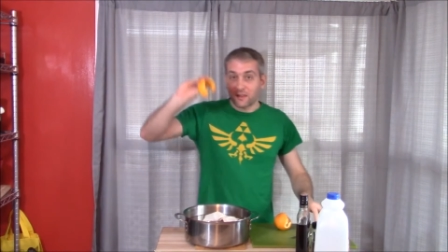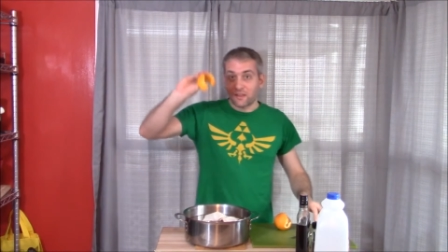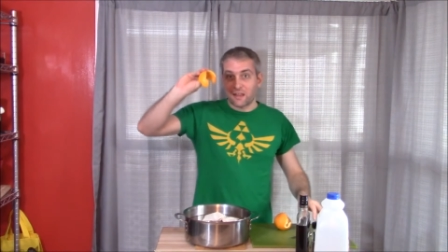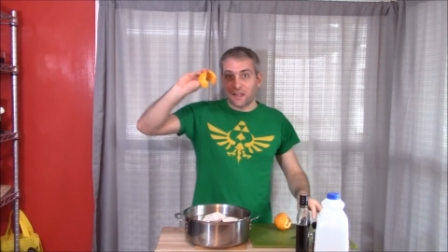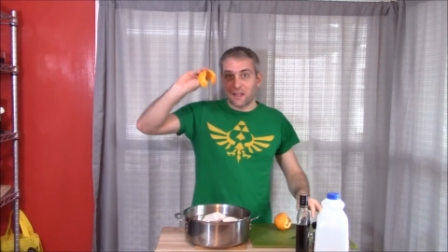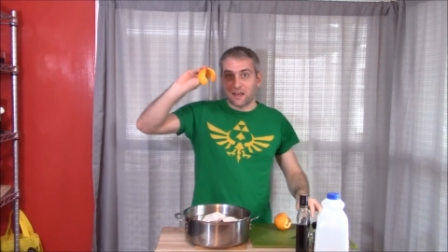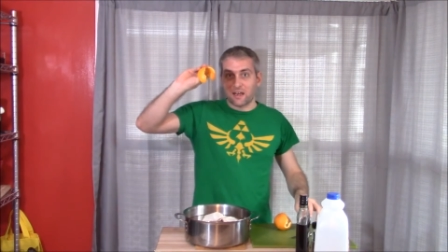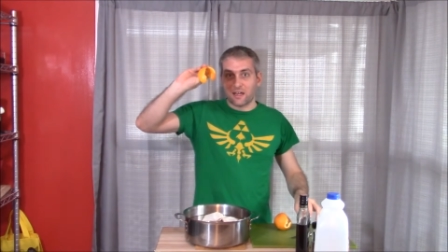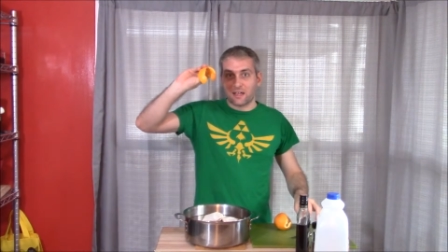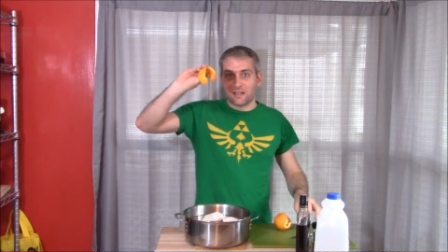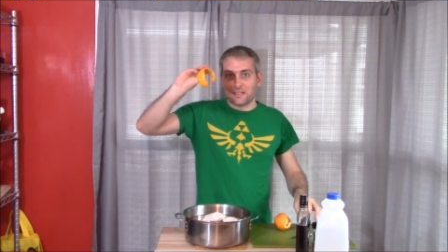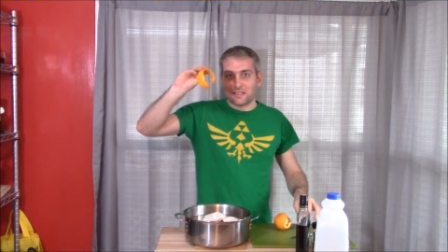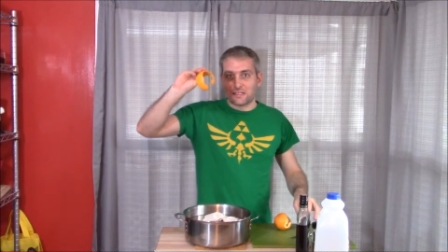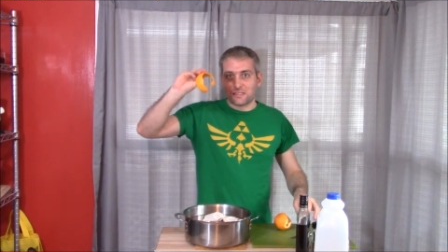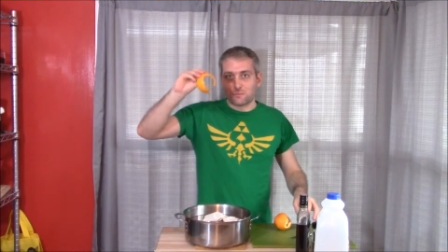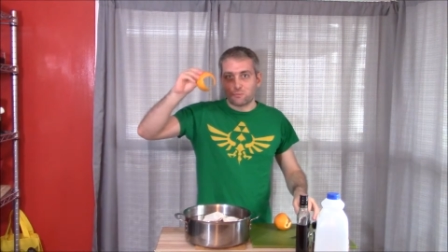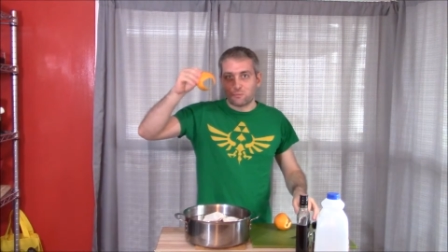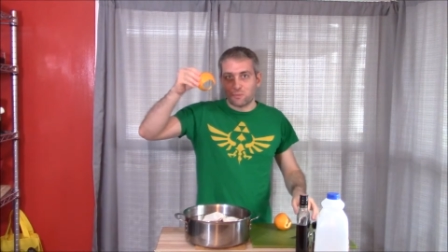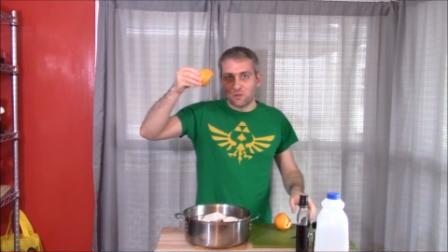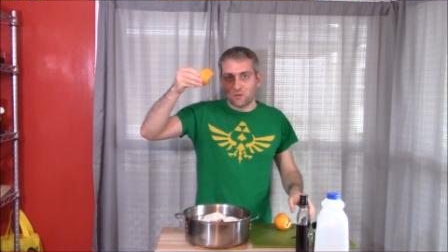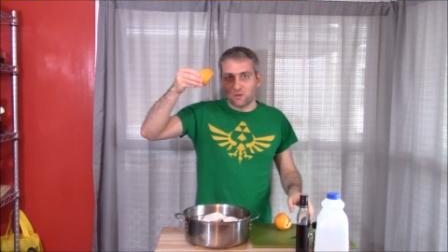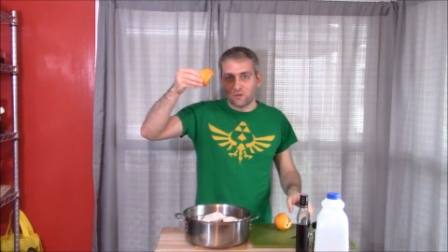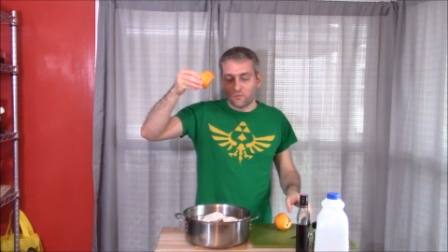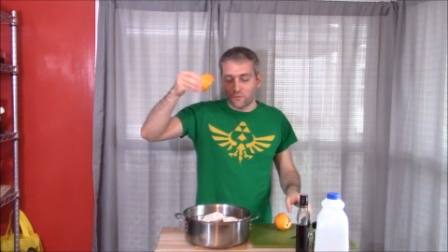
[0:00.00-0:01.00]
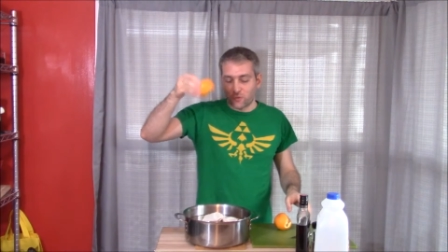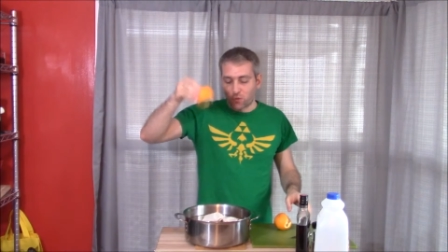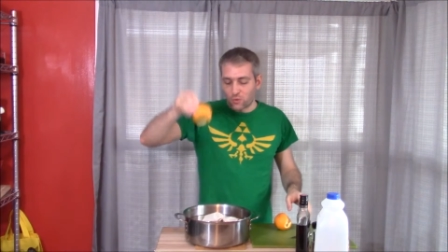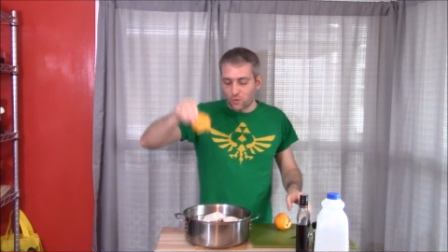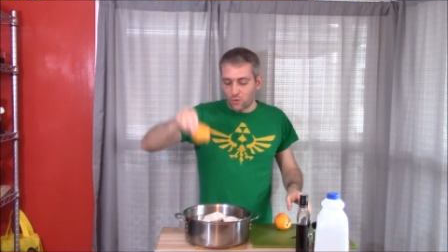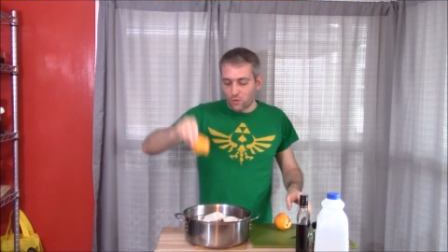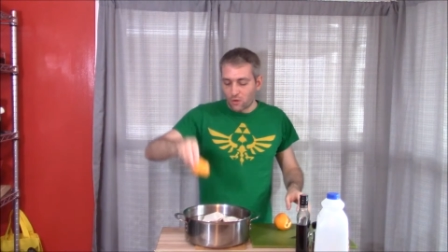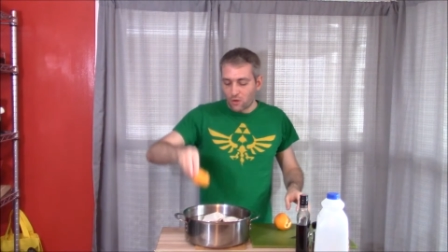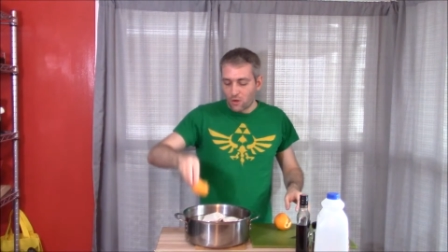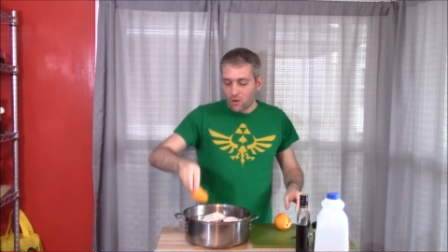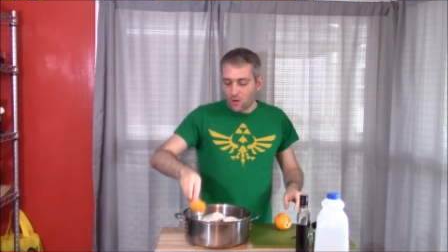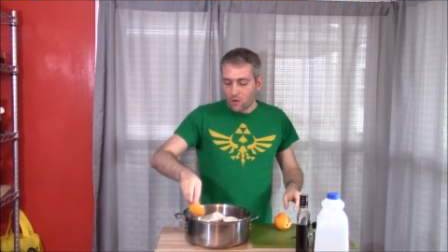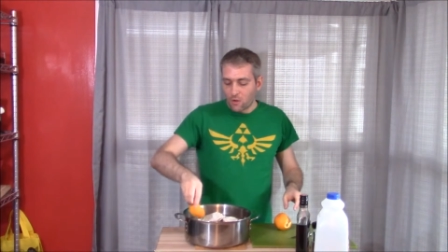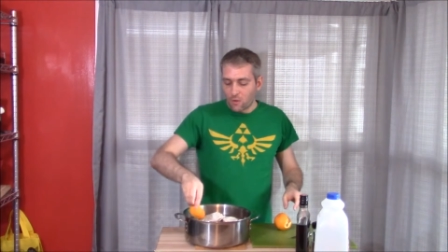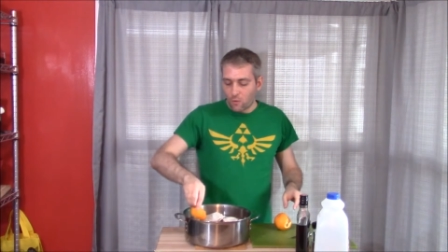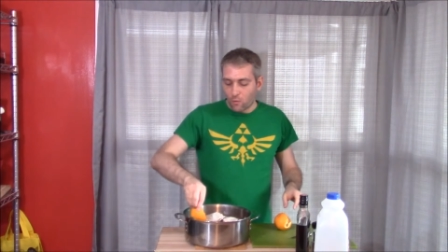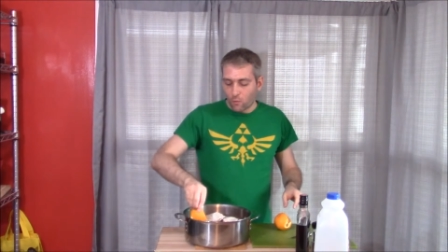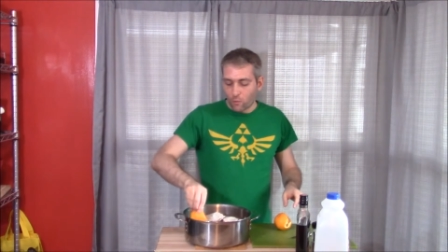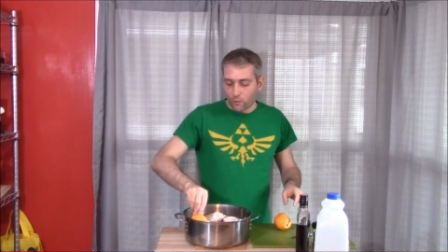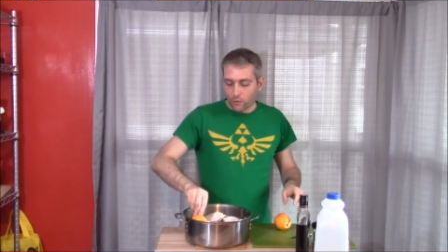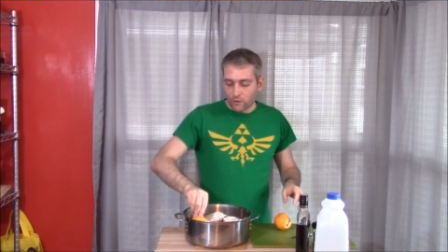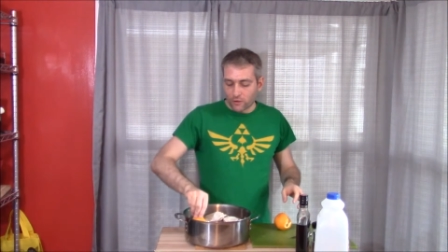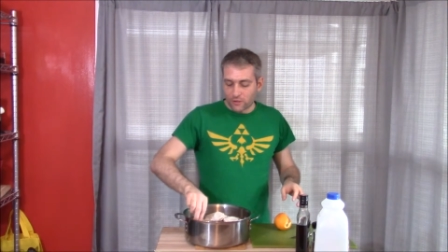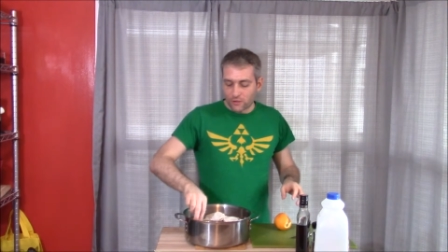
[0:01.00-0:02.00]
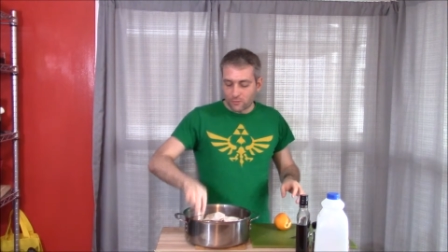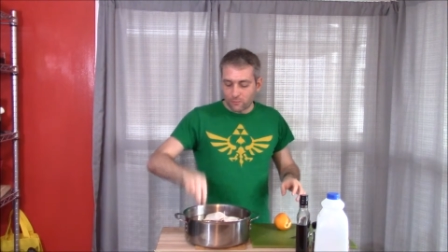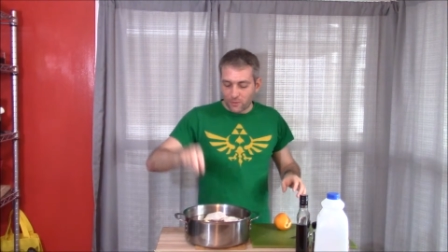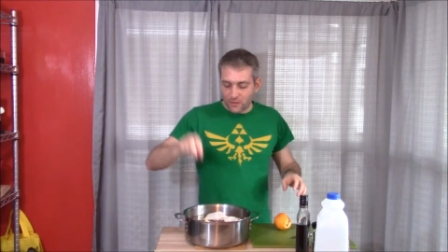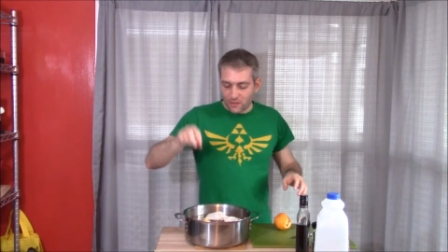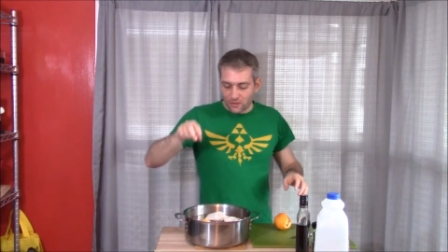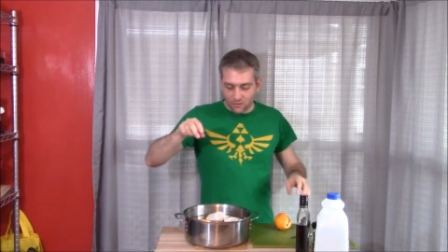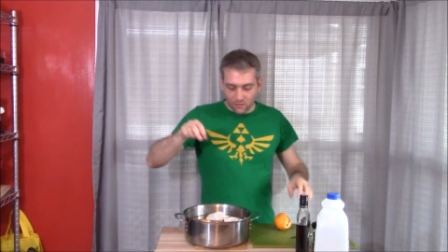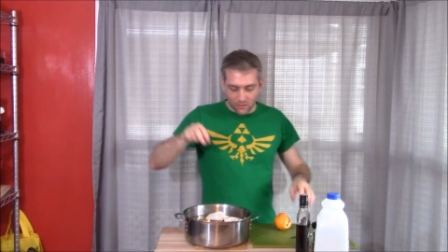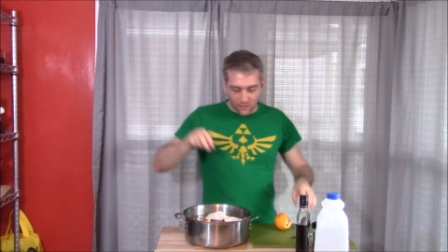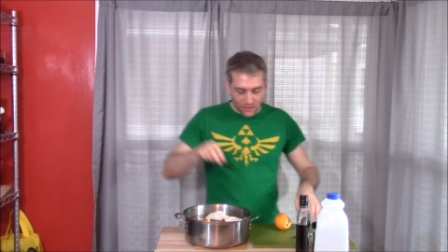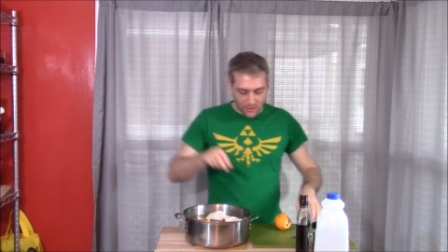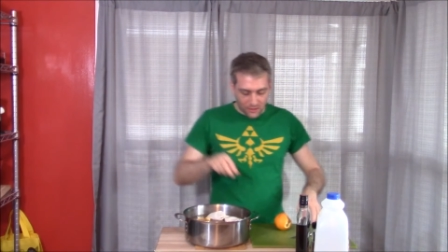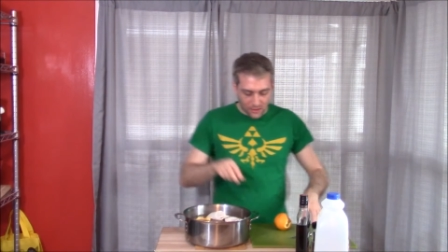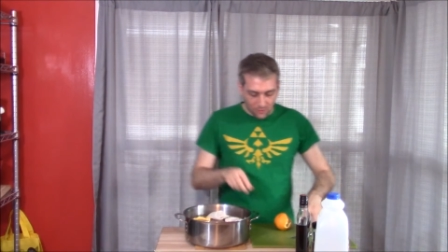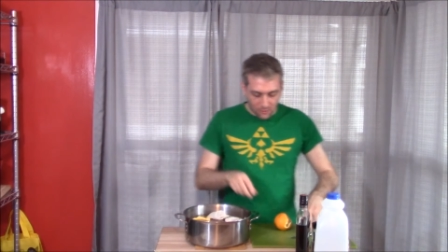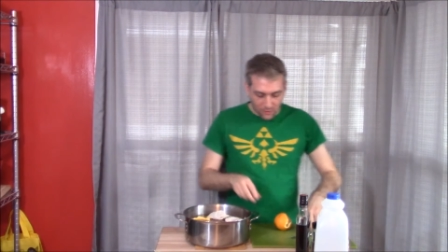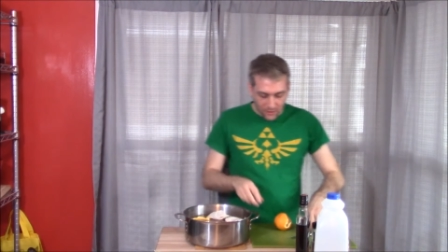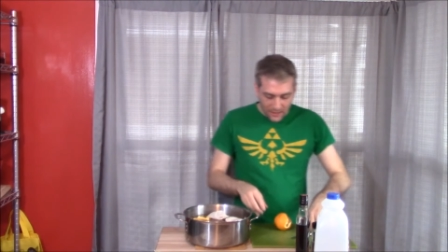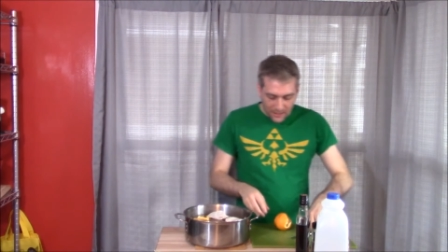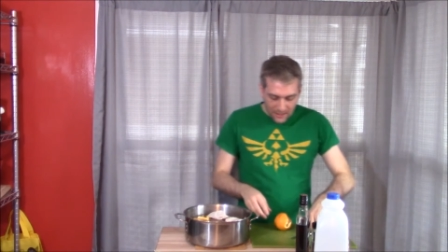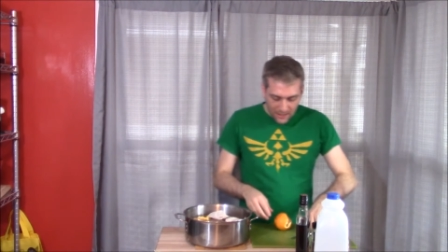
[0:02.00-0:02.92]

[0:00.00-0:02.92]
that nice, beautiful orange peel, and you want